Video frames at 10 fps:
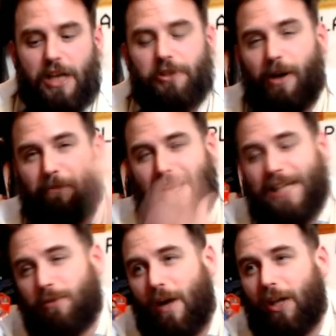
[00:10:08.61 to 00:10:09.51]
So I may
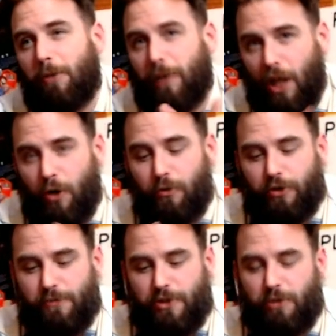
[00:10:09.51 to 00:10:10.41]
as well upload
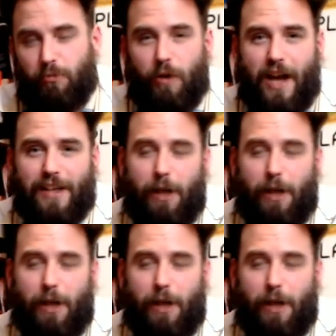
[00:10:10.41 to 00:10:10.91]
them somewhere.